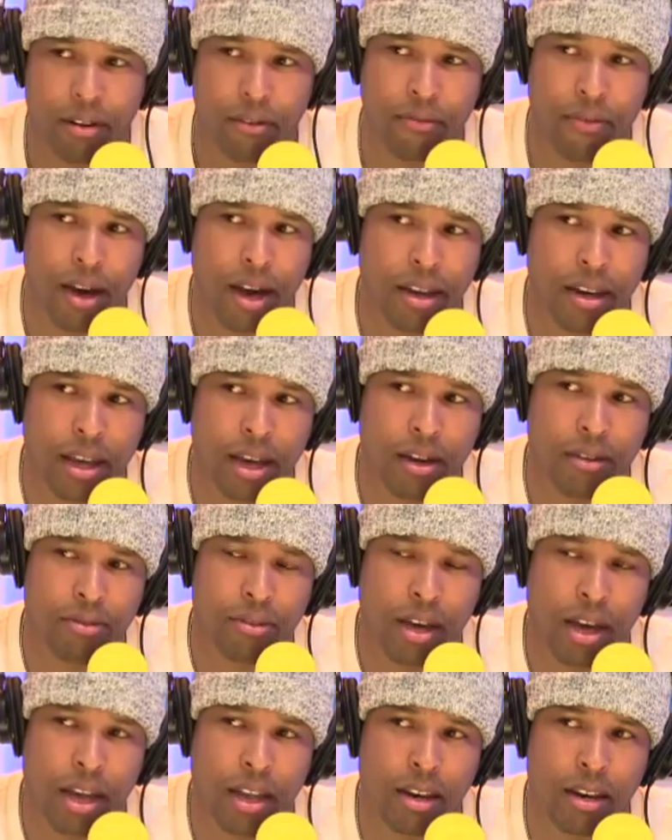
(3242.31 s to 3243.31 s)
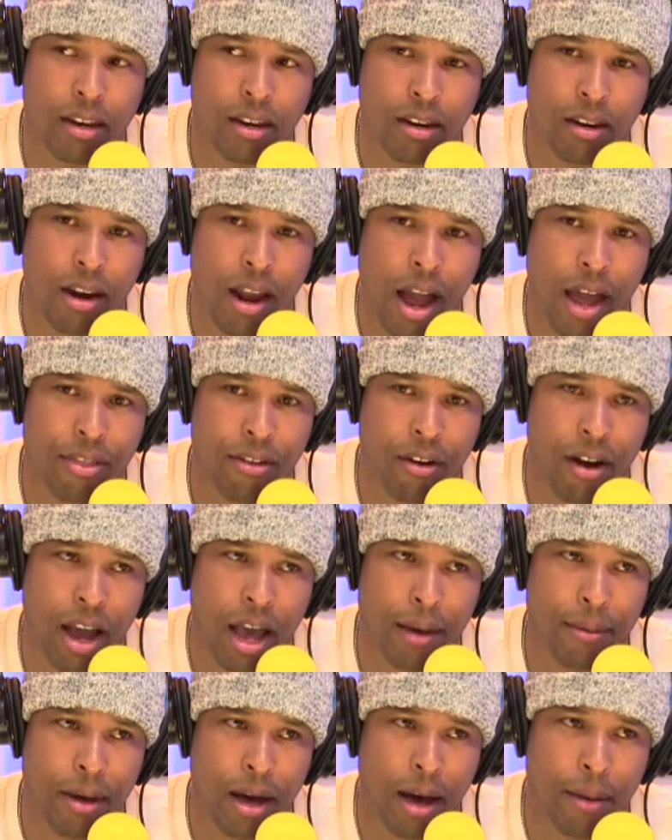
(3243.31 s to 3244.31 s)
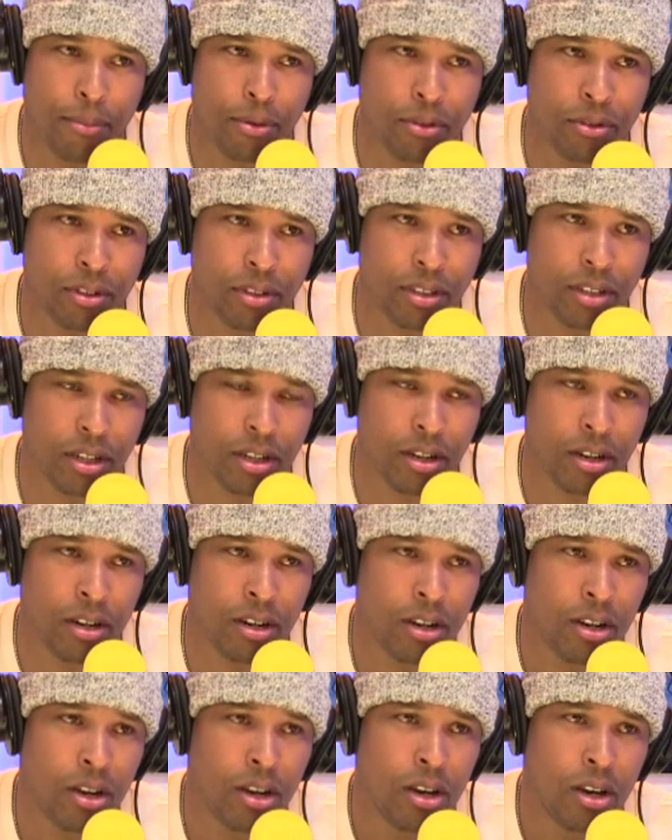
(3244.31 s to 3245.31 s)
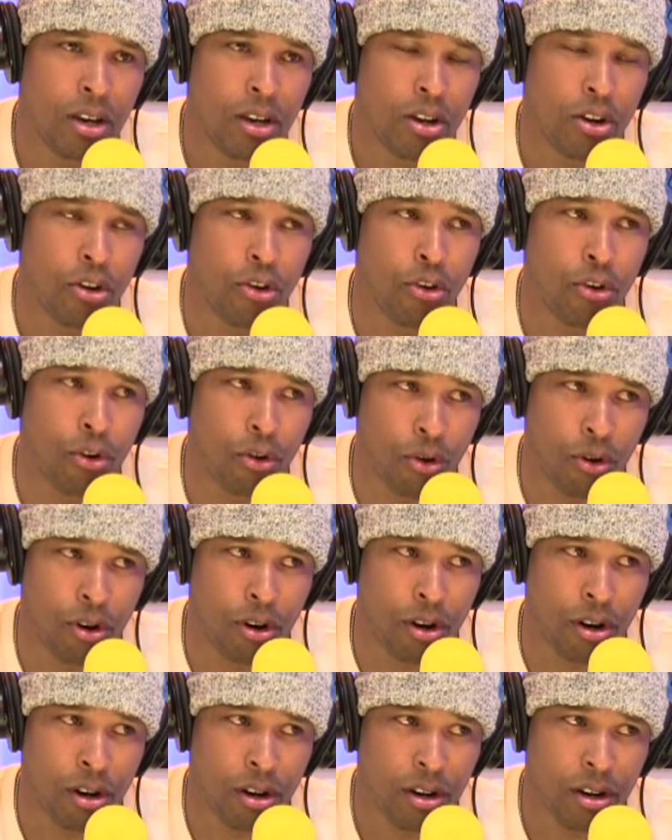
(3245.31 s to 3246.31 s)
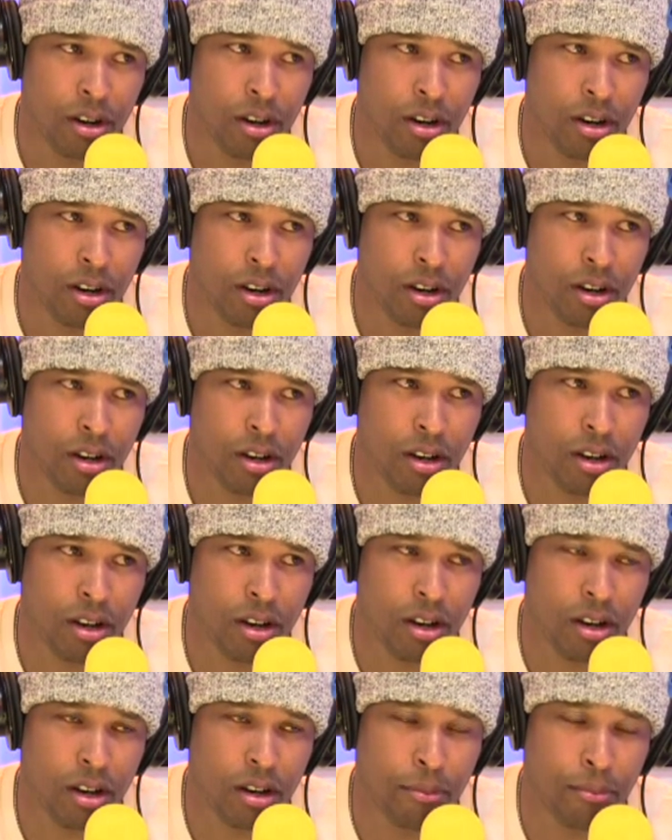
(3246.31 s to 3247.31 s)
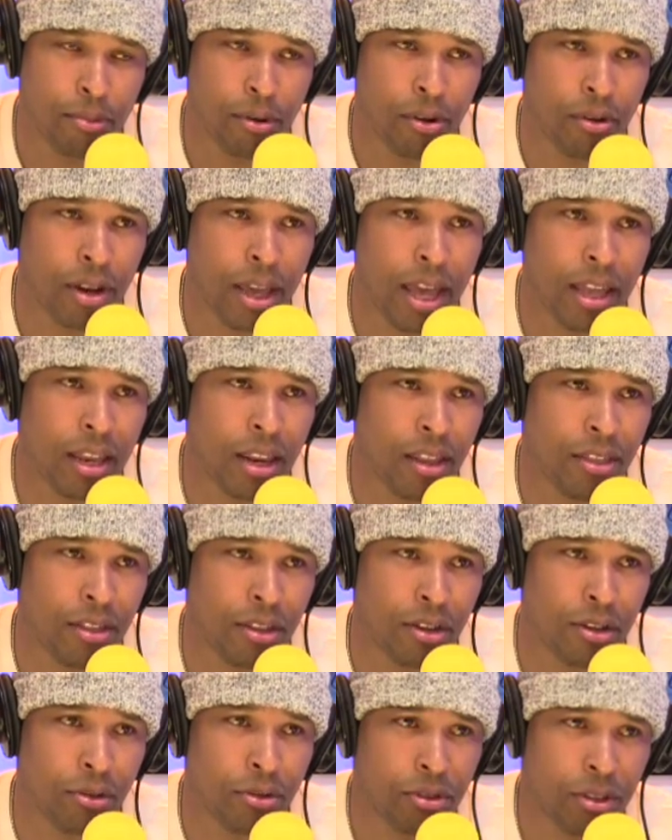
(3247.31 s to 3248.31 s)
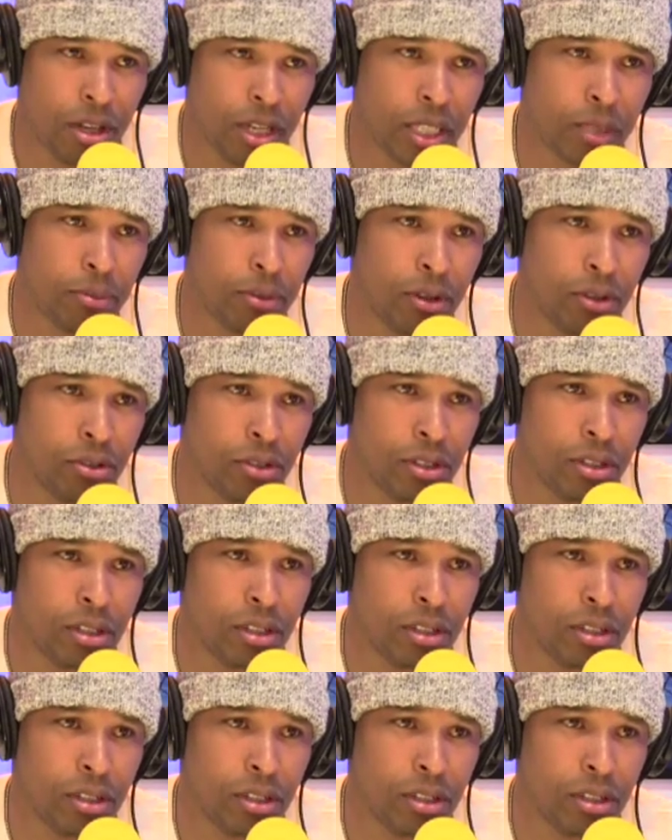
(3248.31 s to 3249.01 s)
find out that neither Abu Nazir nor Brody had anything to do with the explosion.